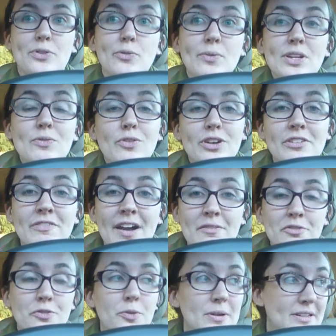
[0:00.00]

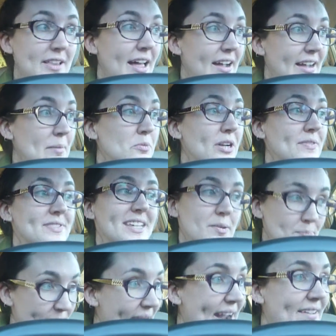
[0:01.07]
3.45 or 4 o'clock. I'm going to have to
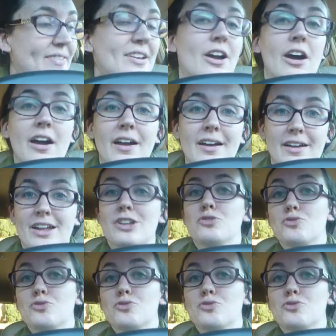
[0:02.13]
get back in the car,